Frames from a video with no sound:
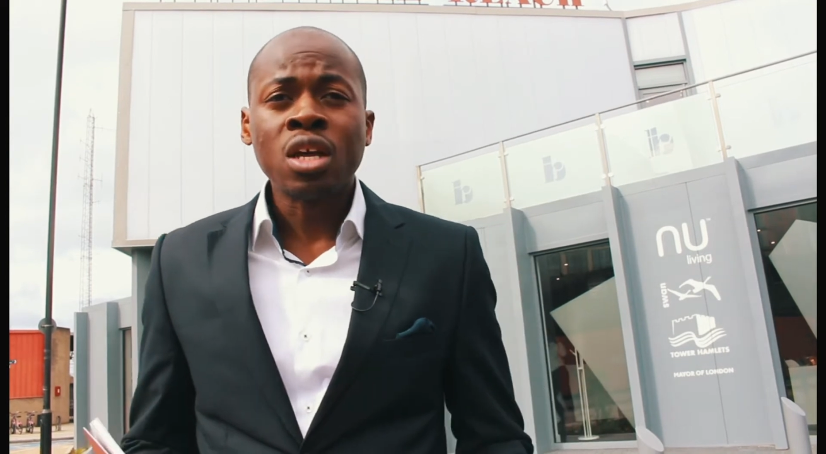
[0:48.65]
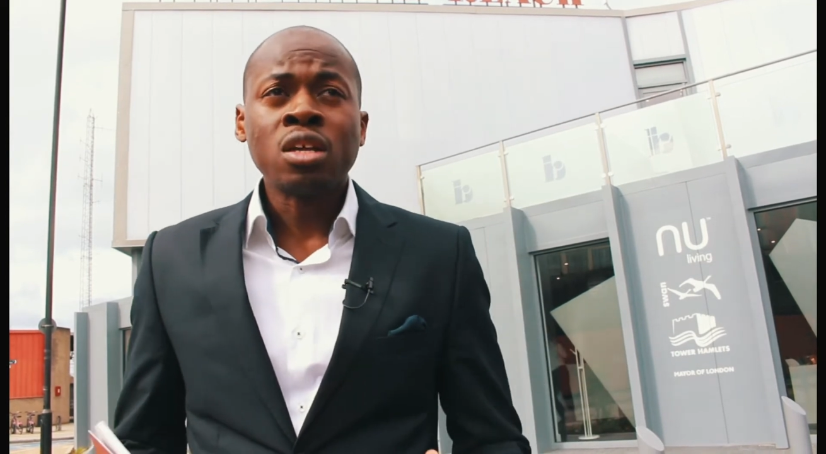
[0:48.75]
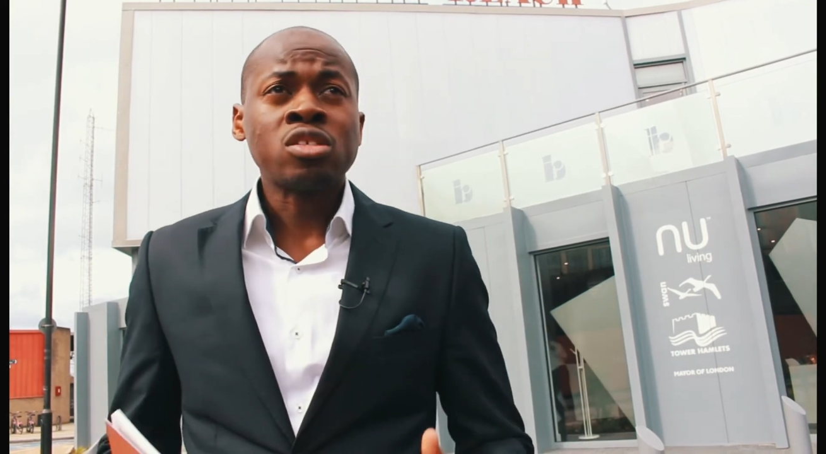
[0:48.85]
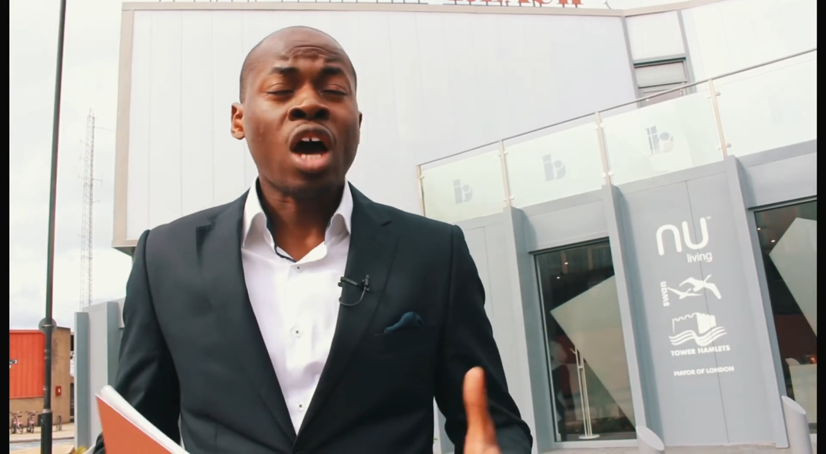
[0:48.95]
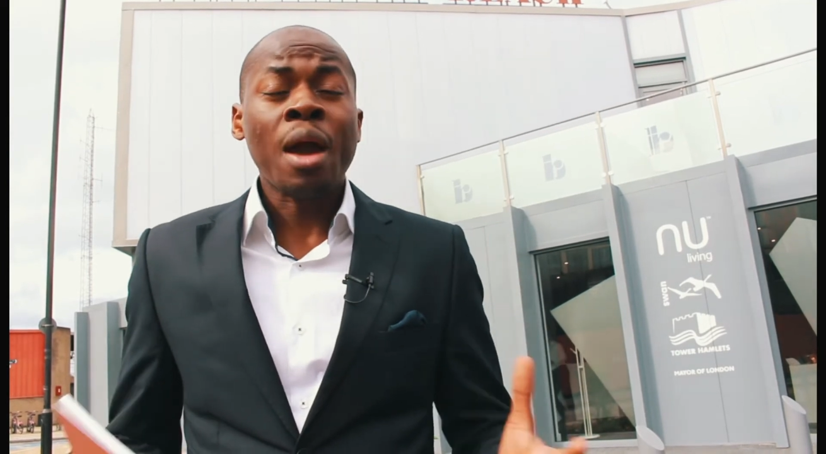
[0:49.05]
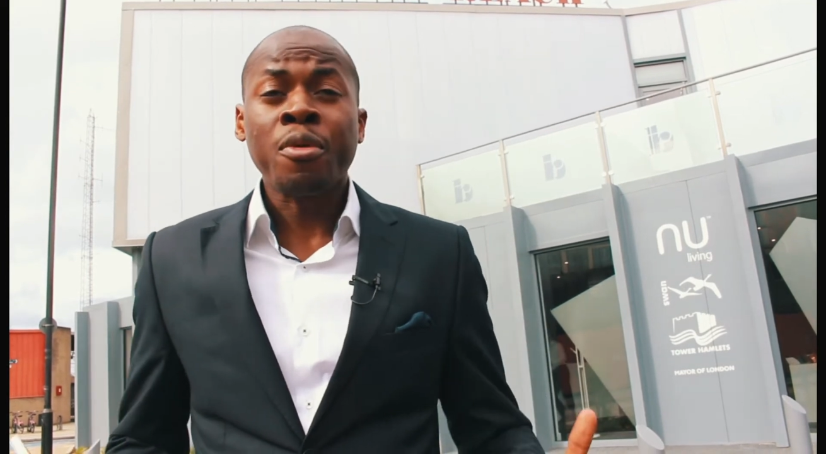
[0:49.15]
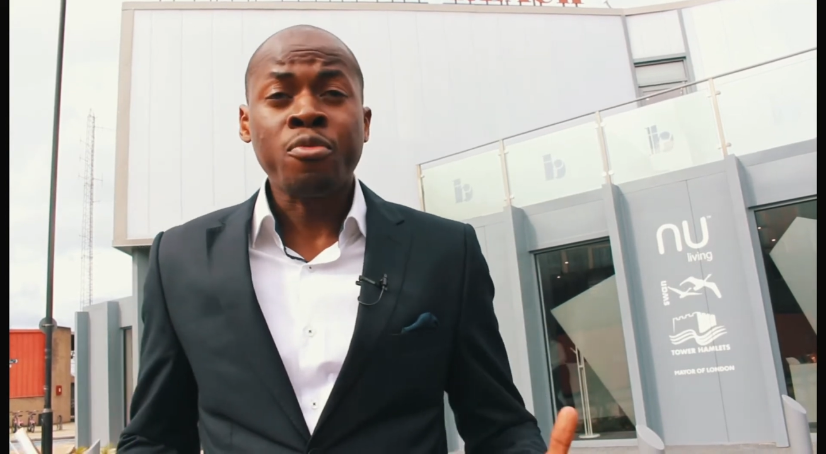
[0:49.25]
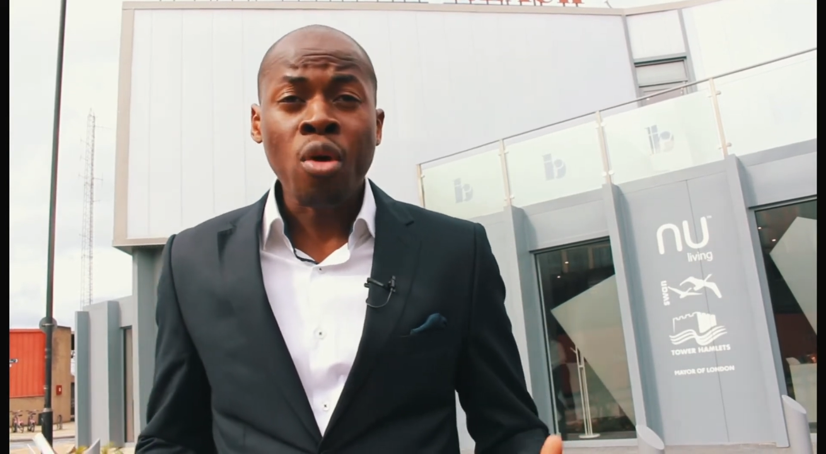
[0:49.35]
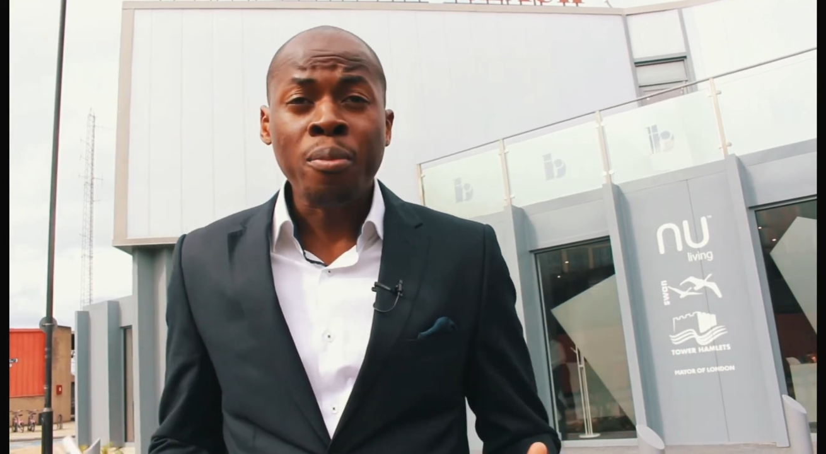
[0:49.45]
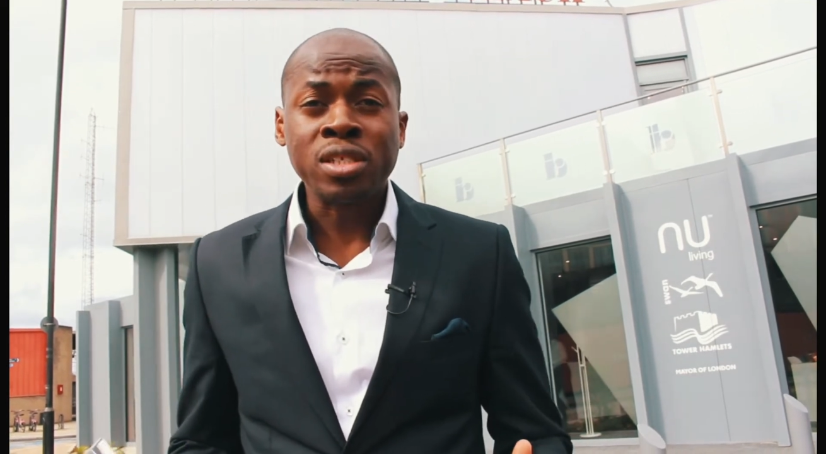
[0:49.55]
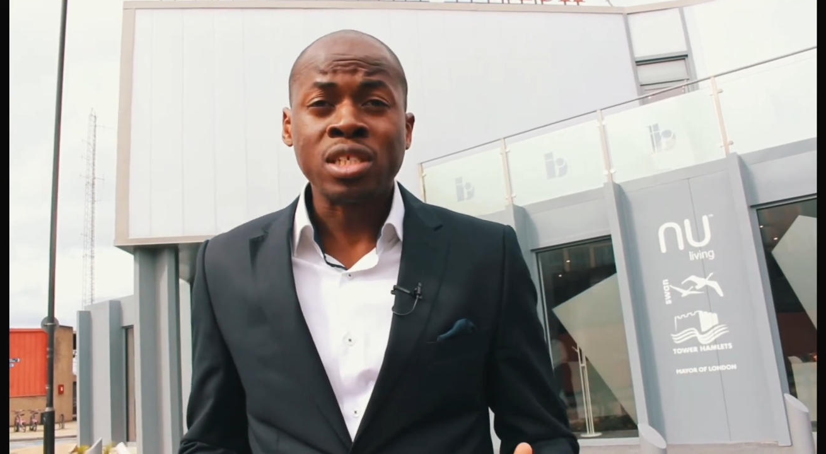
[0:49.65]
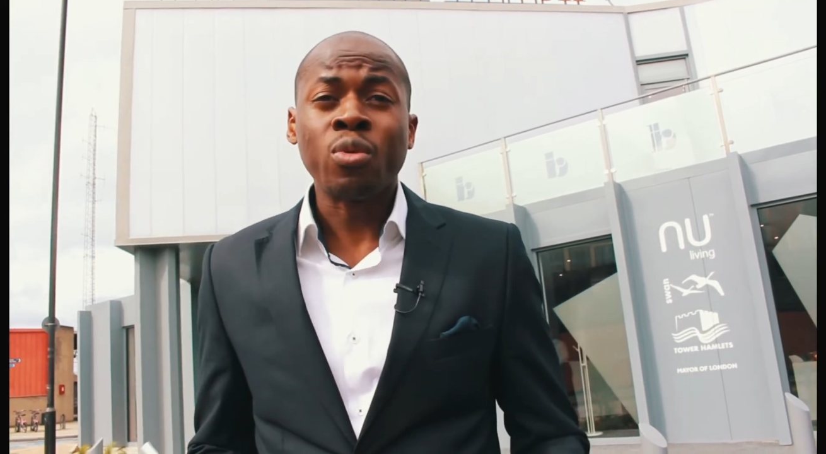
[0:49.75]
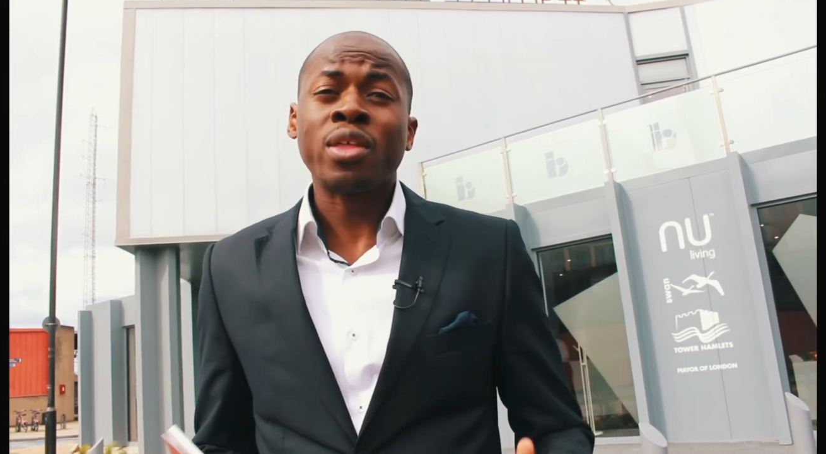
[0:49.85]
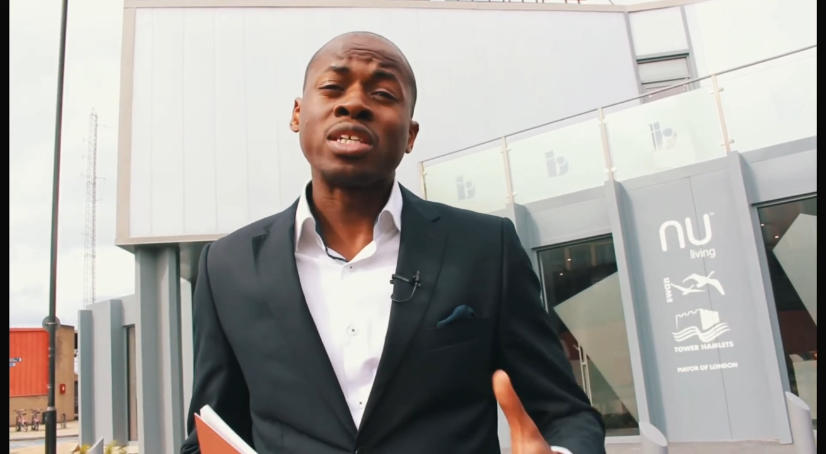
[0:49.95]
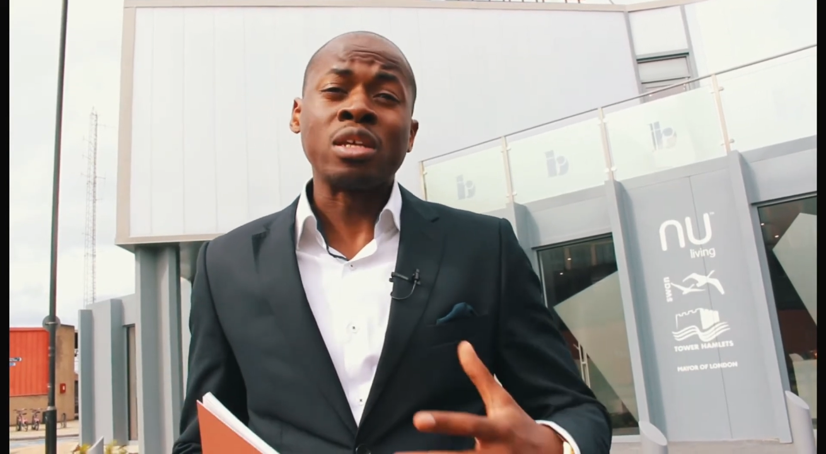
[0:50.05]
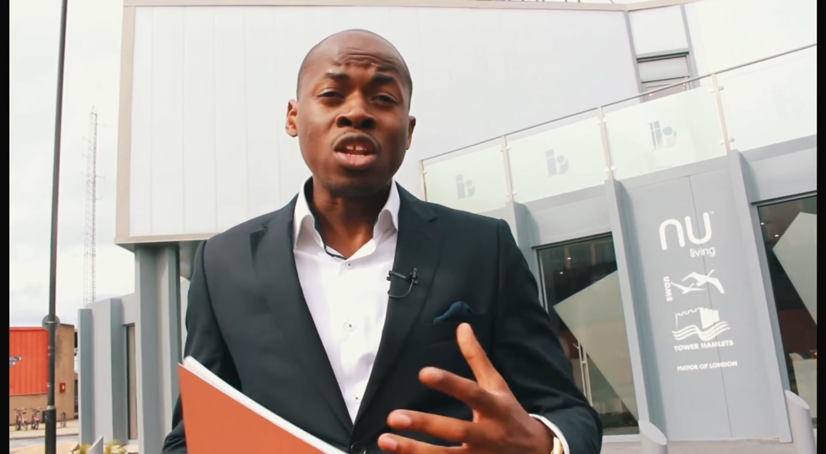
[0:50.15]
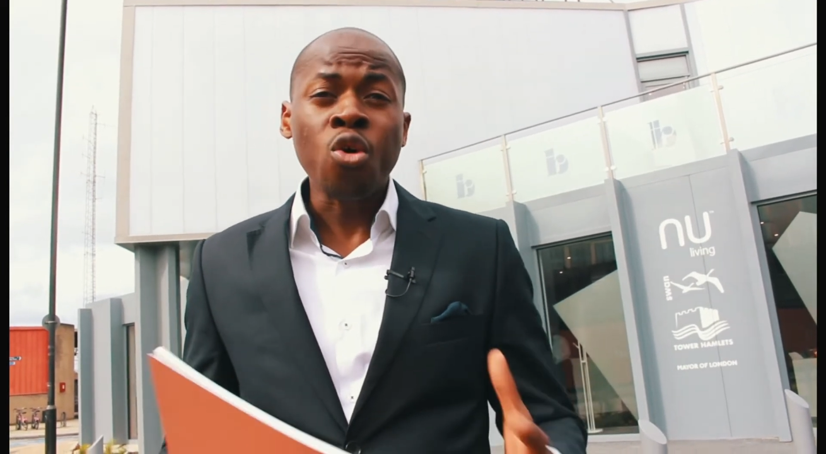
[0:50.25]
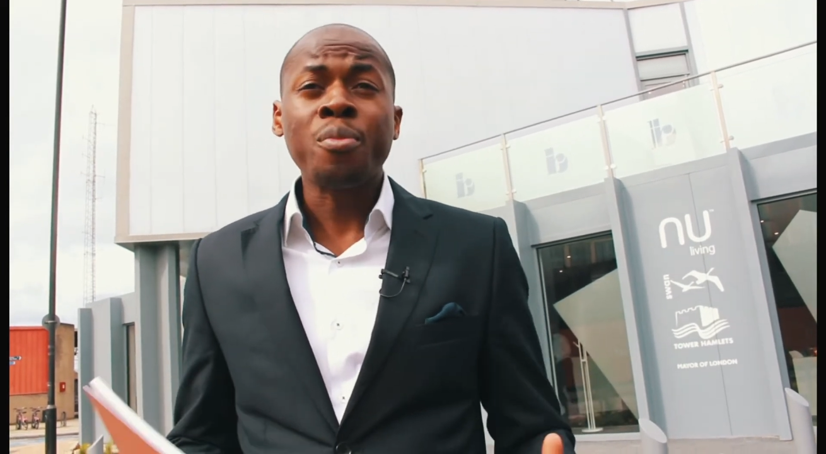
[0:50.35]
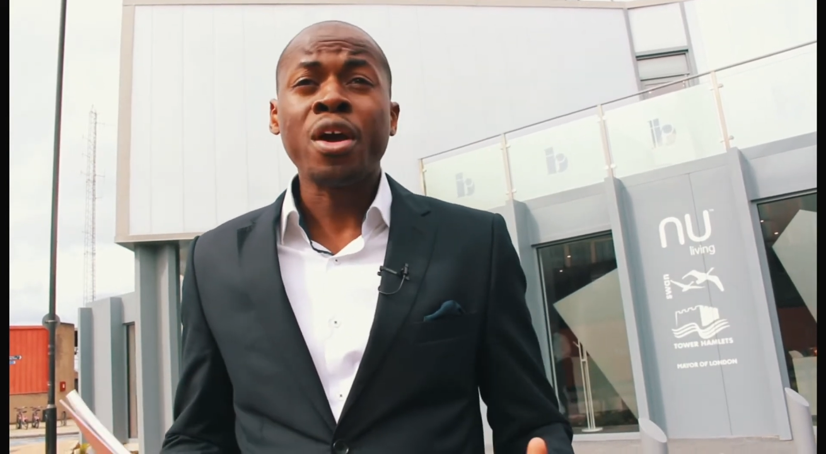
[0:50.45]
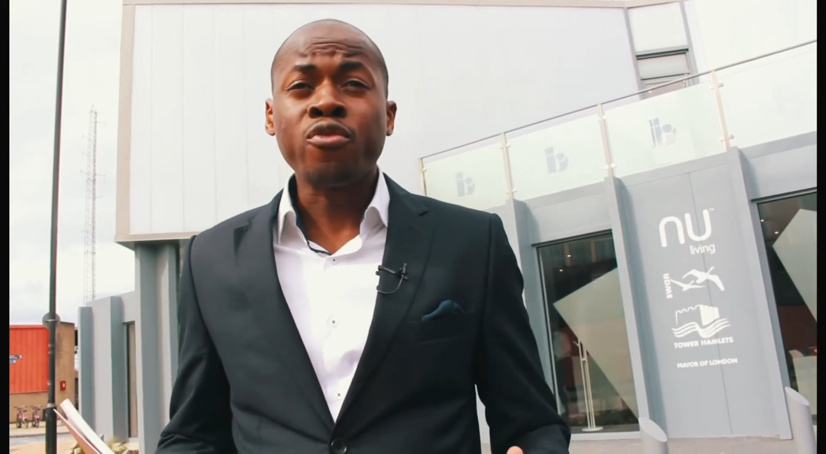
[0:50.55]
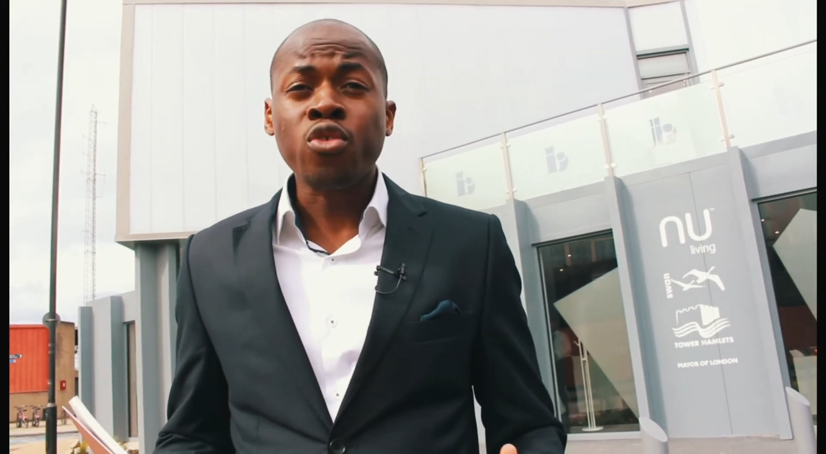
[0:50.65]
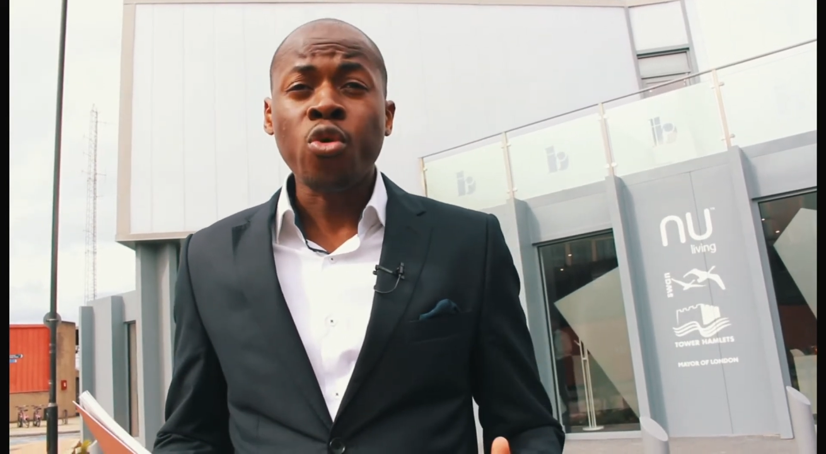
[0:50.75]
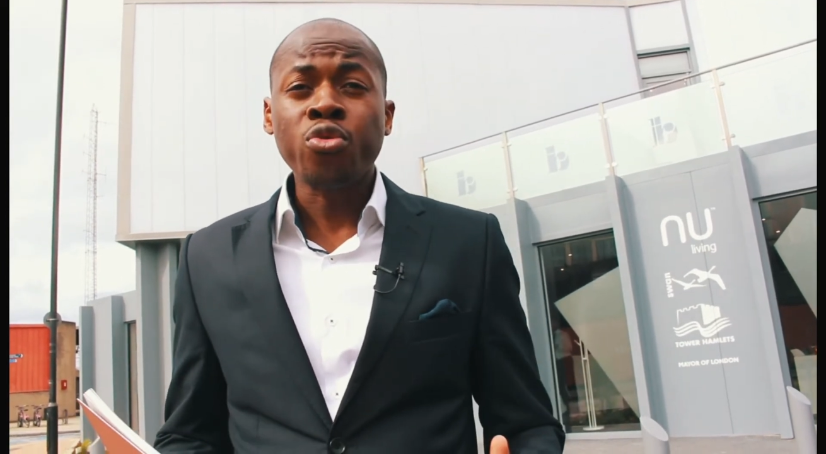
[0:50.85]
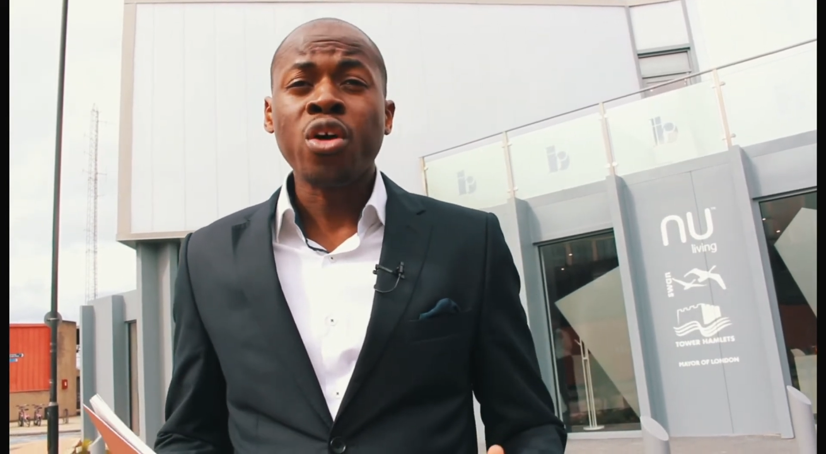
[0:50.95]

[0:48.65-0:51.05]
type of property where there's a little bit of growth,